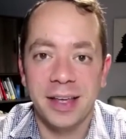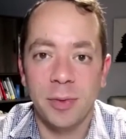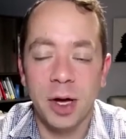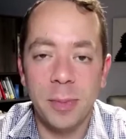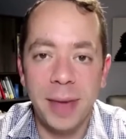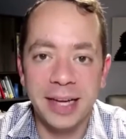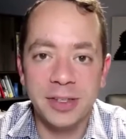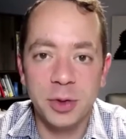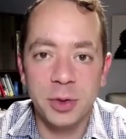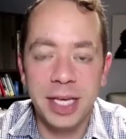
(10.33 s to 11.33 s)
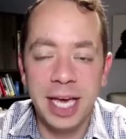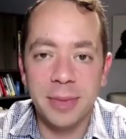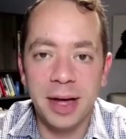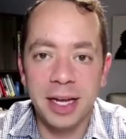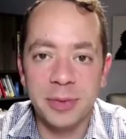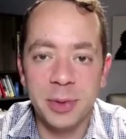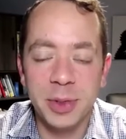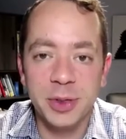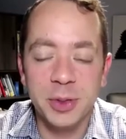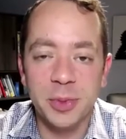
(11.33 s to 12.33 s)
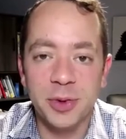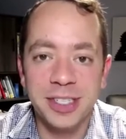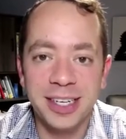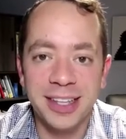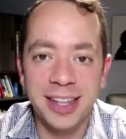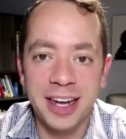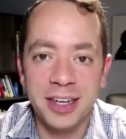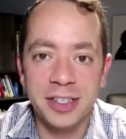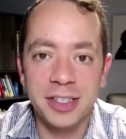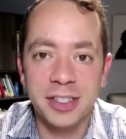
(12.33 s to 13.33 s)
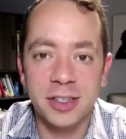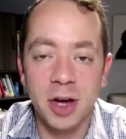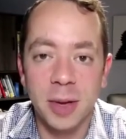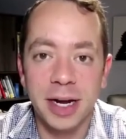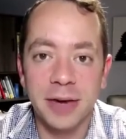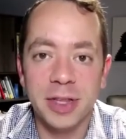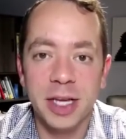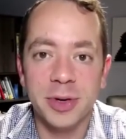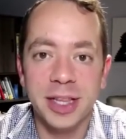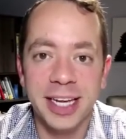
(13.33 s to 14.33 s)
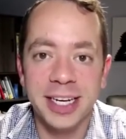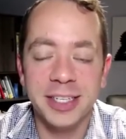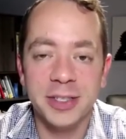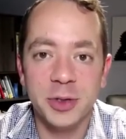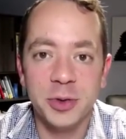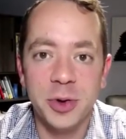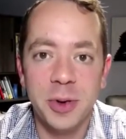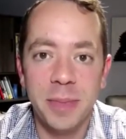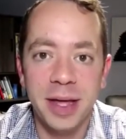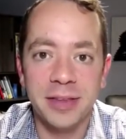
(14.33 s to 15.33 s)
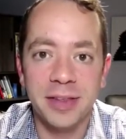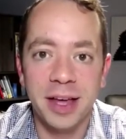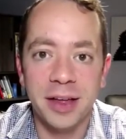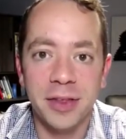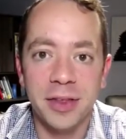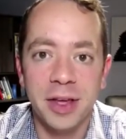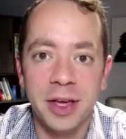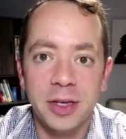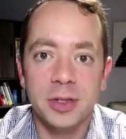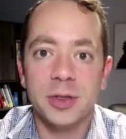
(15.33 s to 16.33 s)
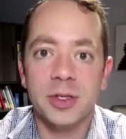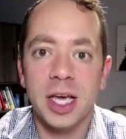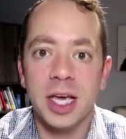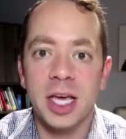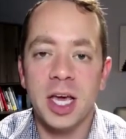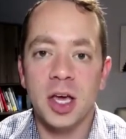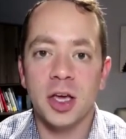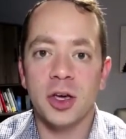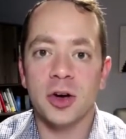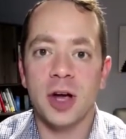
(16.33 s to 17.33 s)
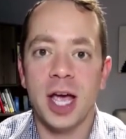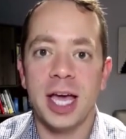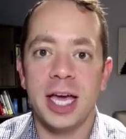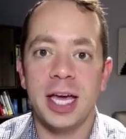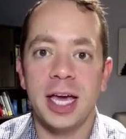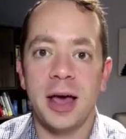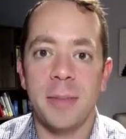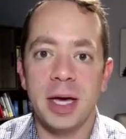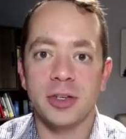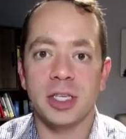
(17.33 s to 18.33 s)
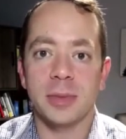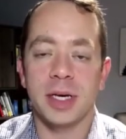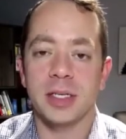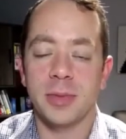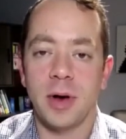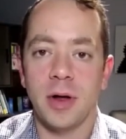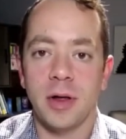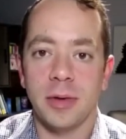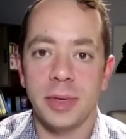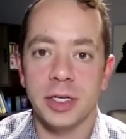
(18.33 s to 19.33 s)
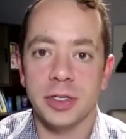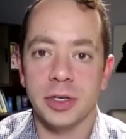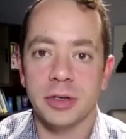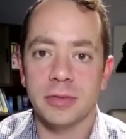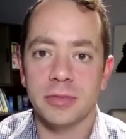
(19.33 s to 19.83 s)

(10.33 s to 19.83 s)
Welcome back to Game On, where we use sports and athletics to talk about everything related to mental health. So, say you're a Major League Baseball pitcher